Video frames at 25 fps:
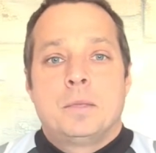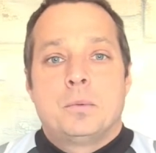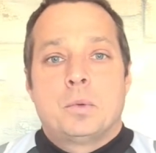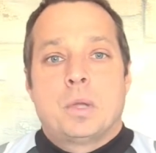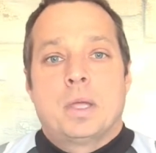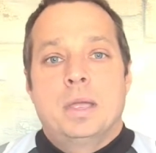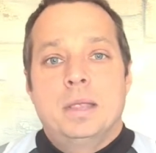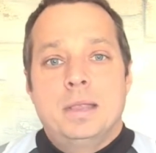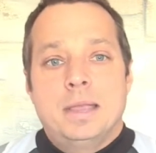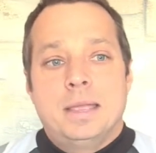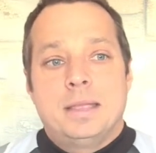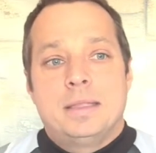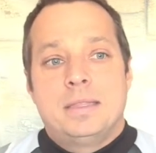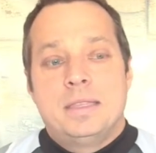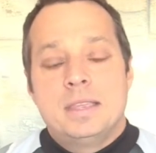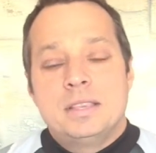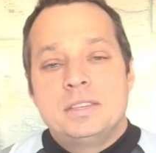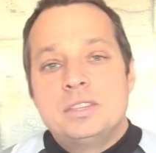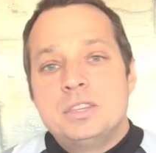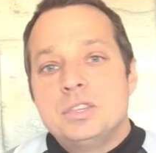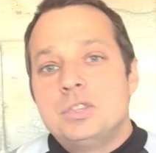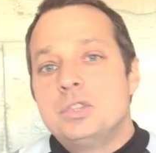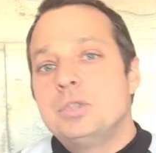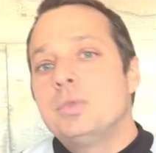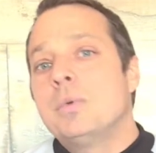Right? Like,
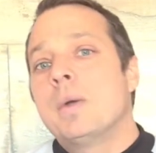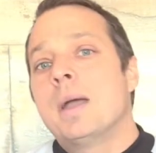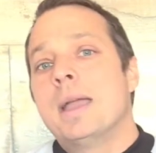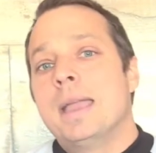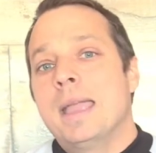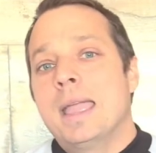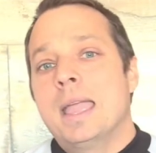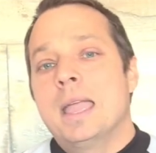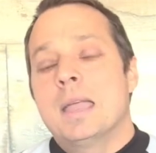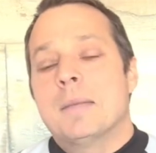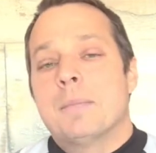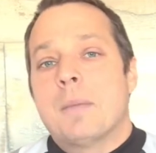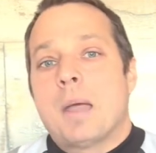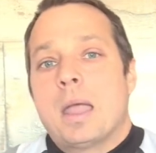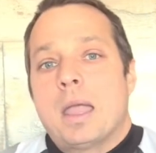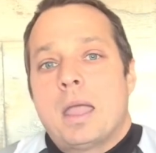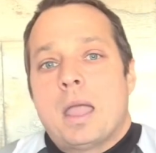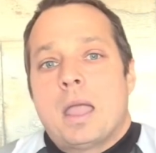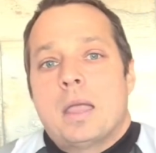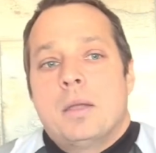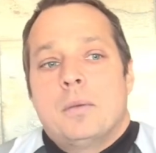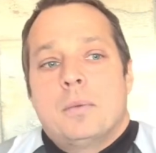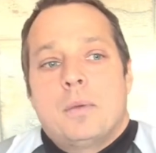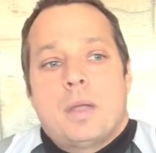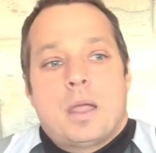this is who I am.
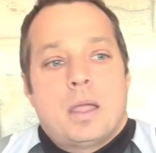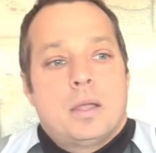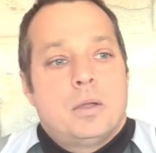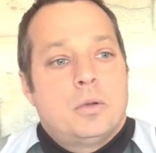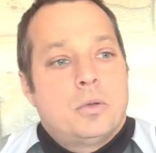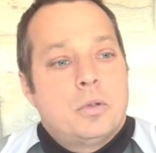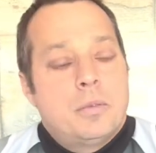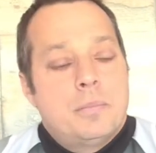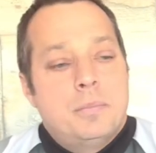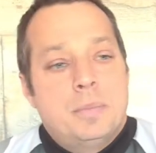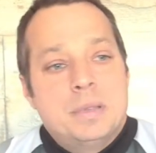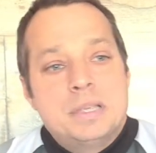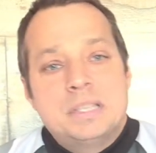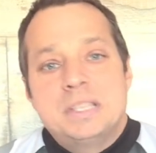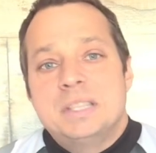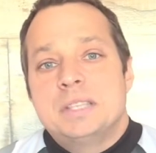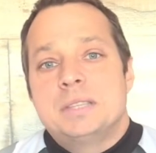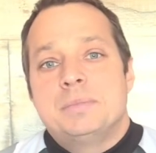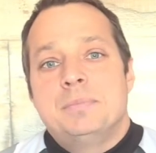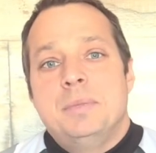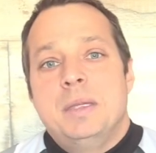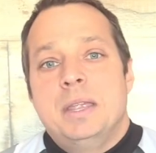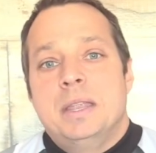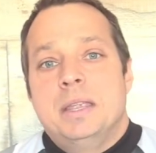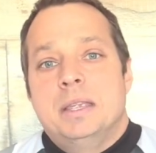I go to
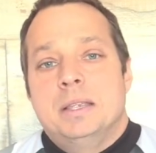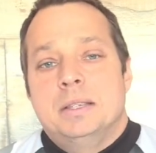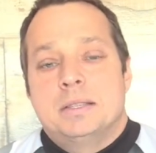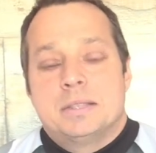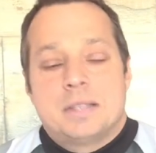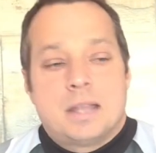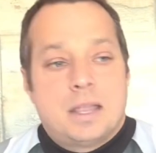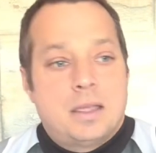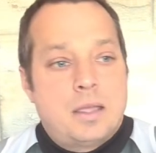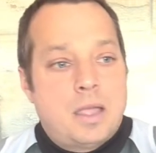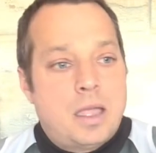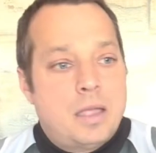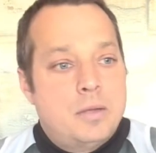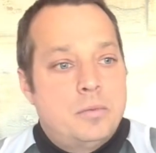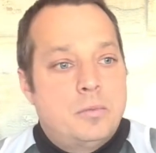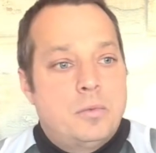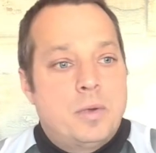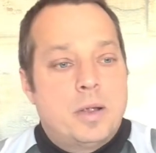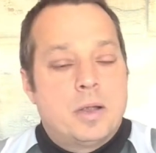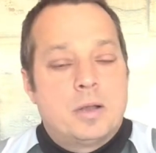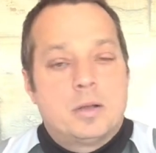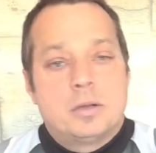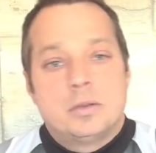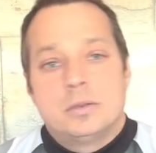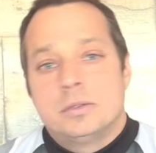business meetings and I
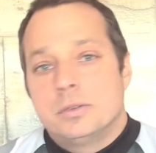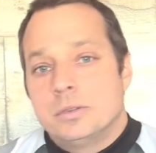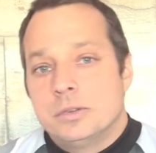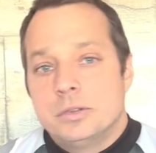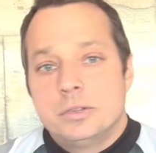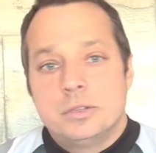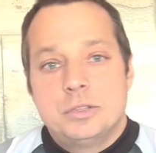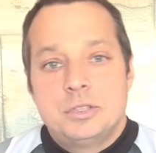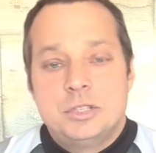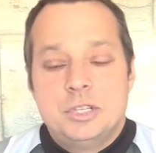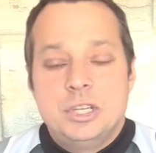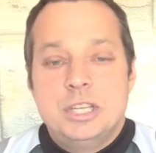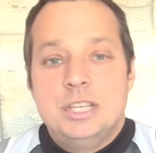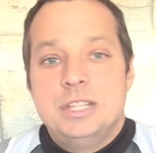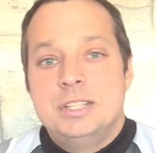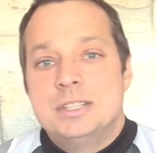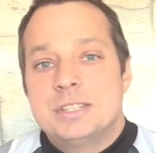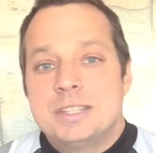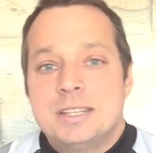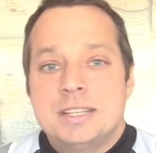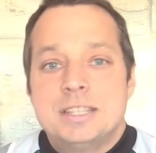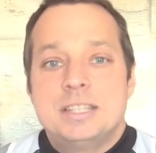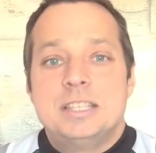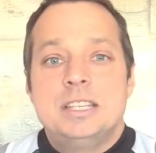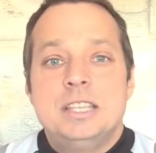wear
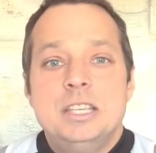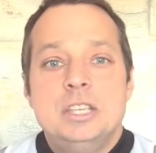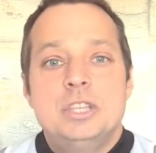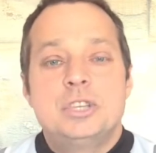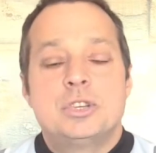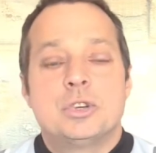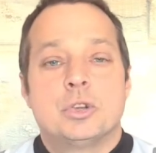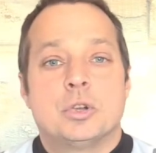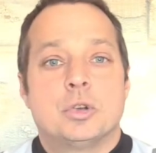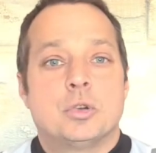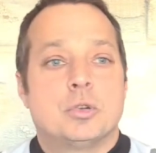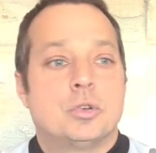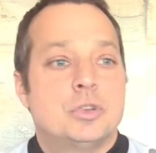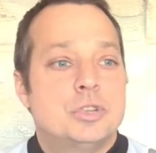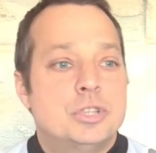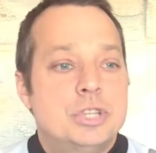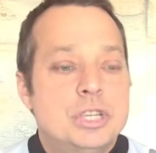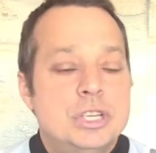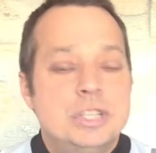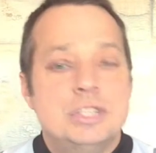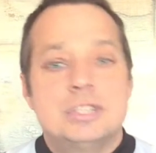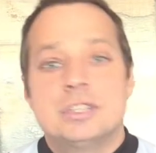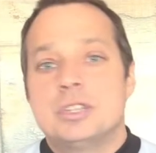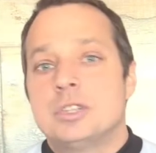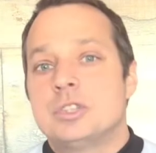jeans and a t-shirt or
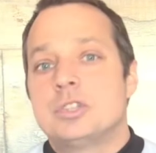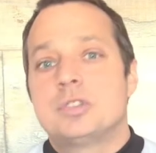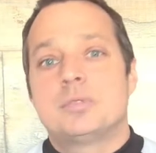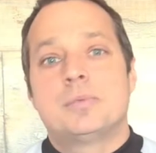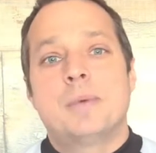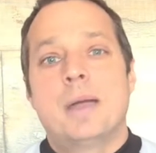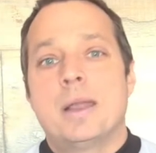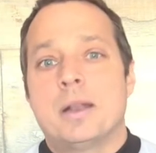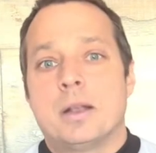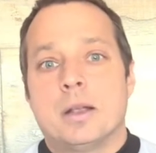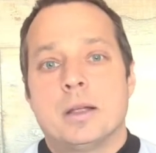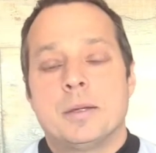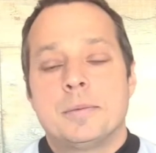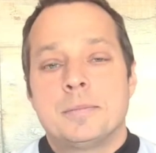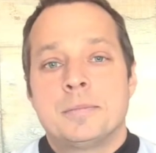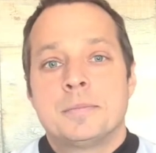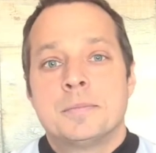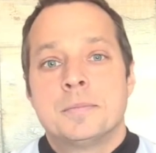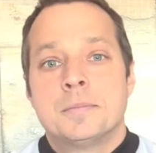jeans and a sweater